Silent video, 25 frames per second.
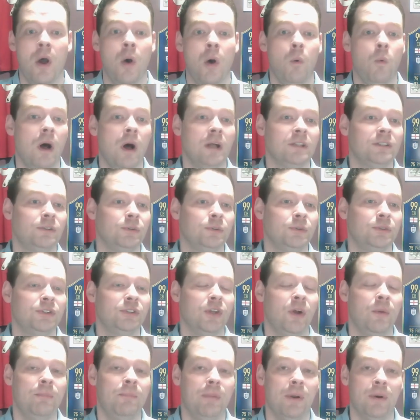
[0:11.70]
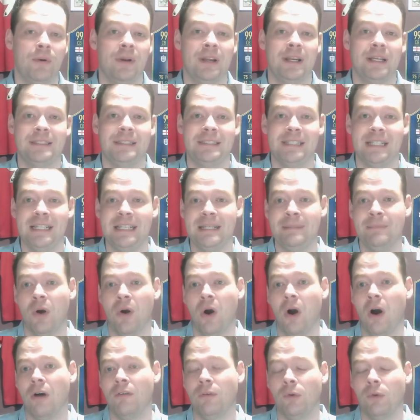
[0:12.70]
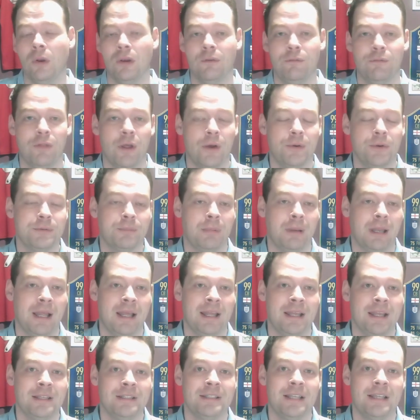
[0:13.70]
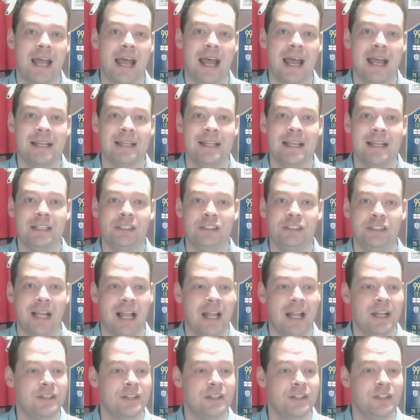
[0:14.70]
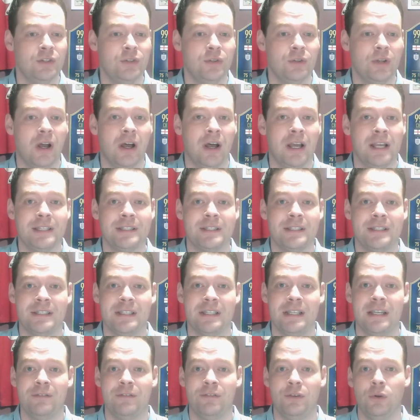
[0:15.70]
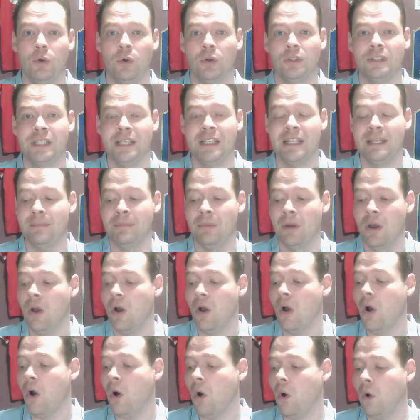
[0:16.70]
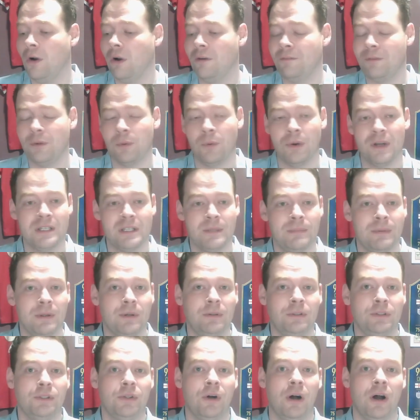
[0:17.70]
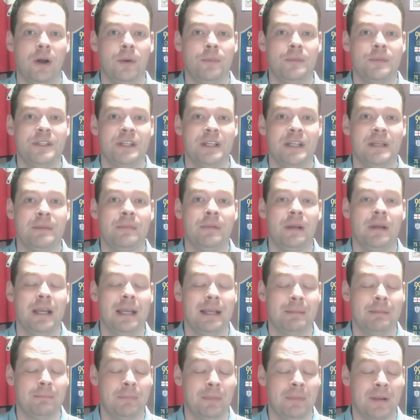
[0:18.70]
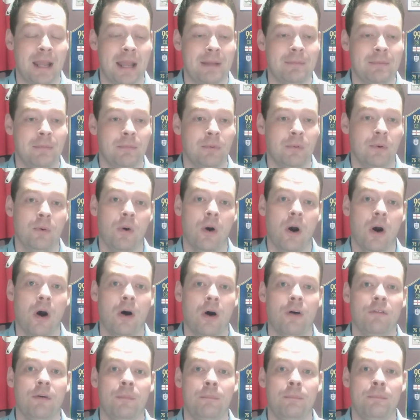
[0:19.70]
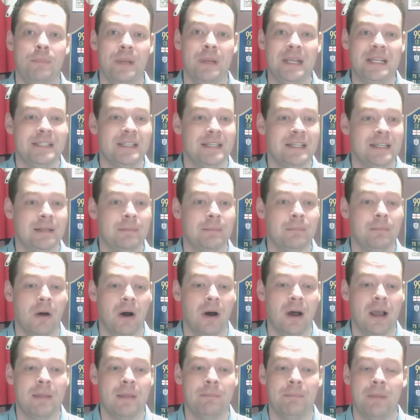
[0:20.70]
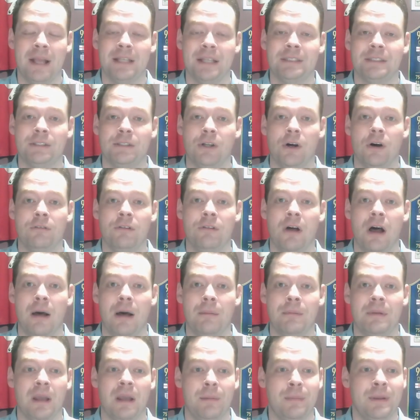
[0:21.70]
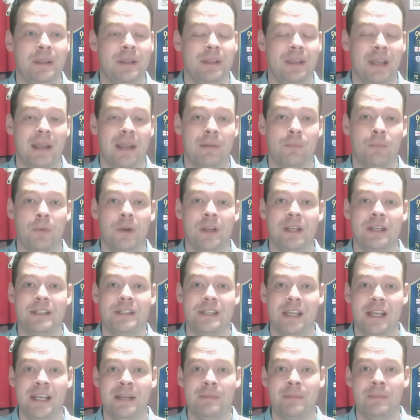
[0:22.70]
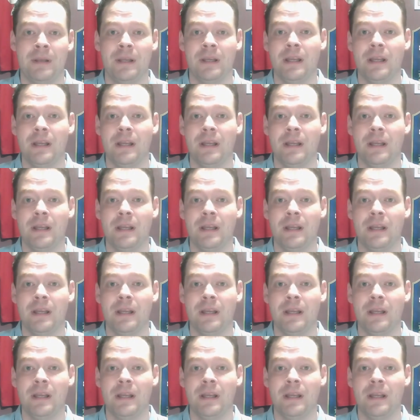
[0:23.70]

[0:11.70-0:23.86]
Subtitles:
whilst also building a team of all of those players and then challenging you guys to see if your team, or if you wanted to build your own team, capable of beating my best of upcoming game week team.